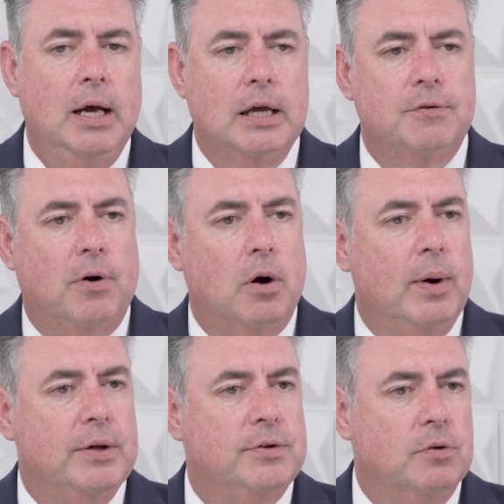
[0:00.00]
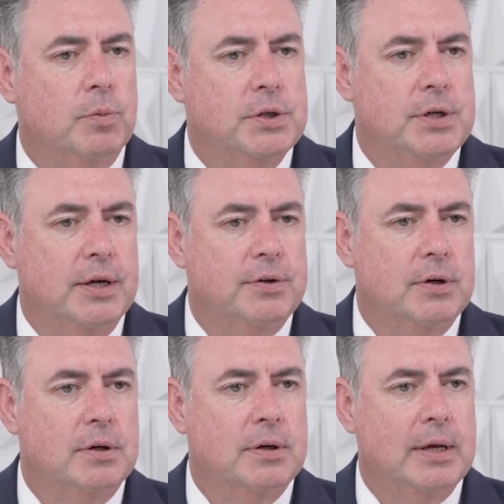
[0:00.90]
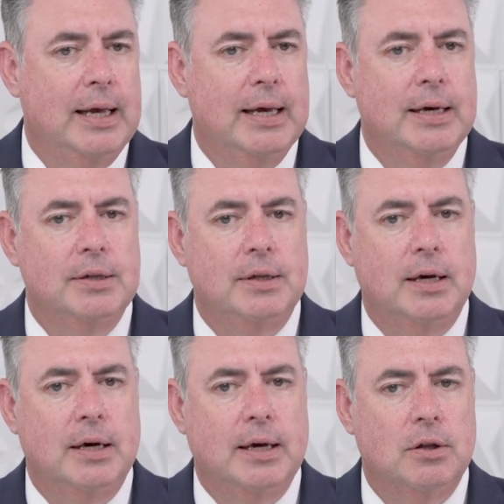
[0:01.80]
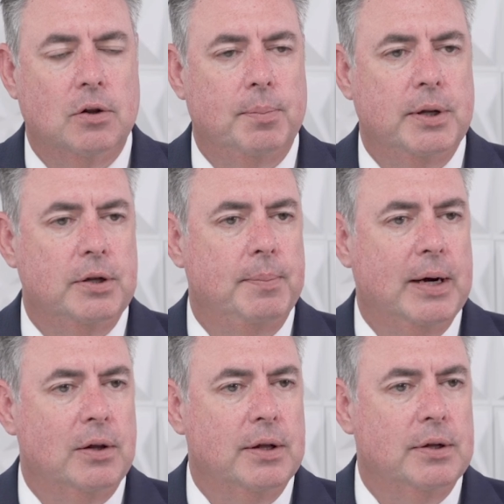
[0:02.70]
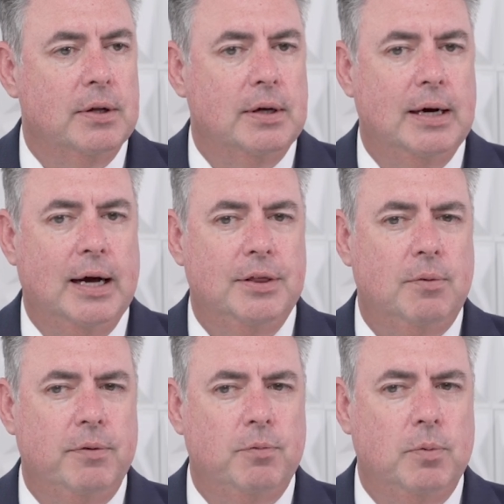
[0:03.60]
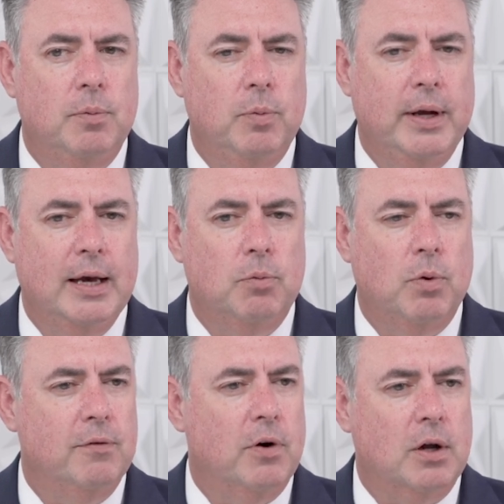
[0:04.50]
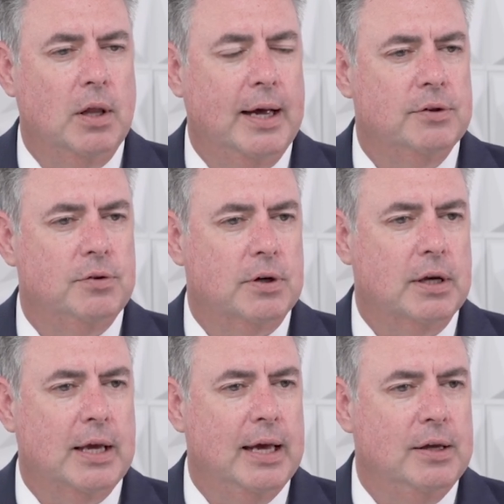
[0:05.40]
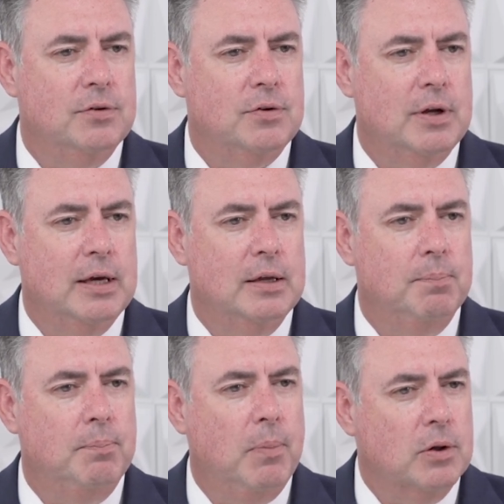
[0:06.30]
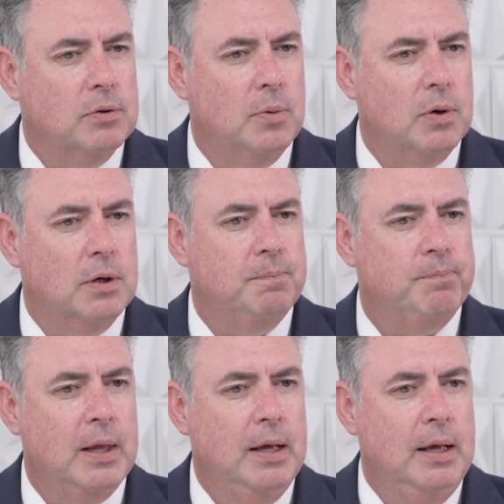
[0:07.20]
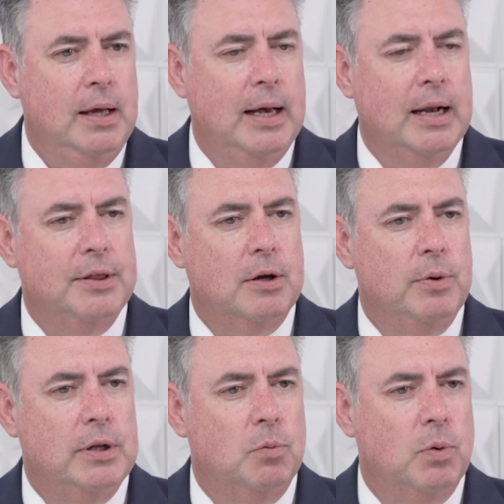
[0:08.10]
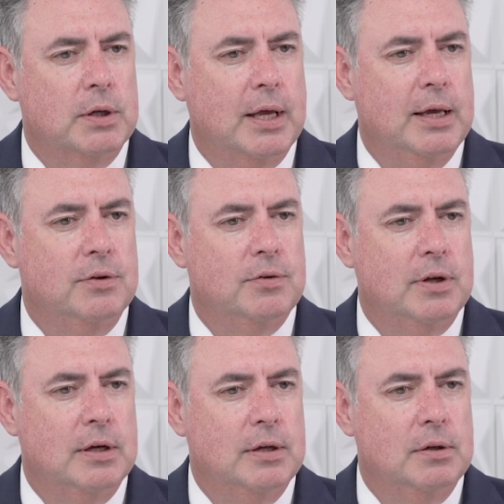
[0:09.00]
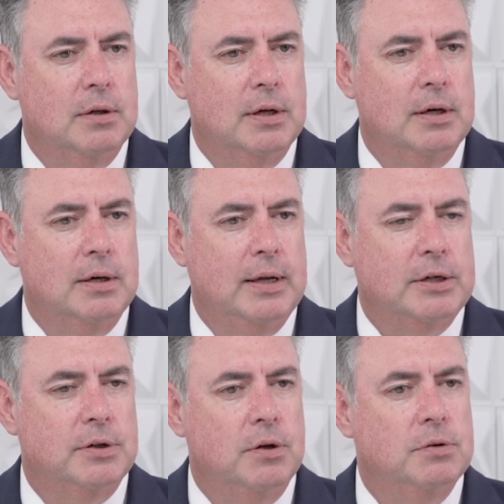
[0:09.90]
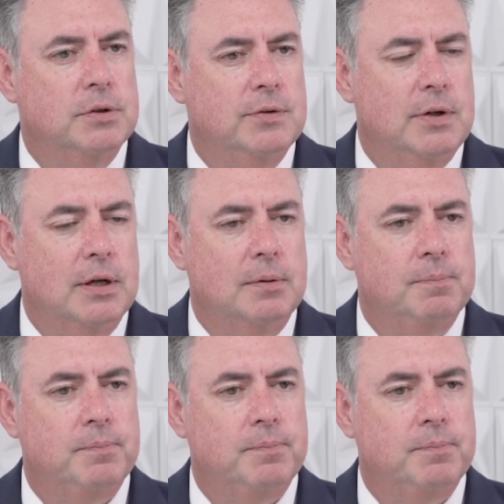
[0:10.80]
As far west as Winchester and a little bit into Maryland. I think we had one of our clients took a case in Baltimore, and I think we did one case in actually in Ocean City.